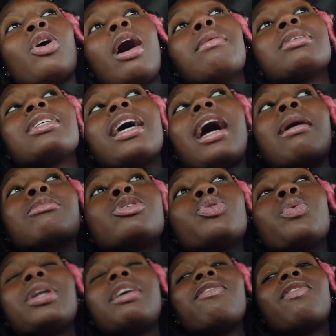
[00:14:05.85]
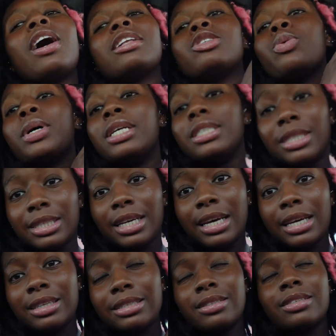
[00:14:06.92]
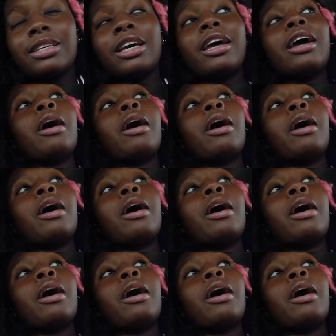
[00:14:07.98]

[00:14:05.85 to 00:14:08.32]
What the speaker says: So I was like, I'm 25, 26.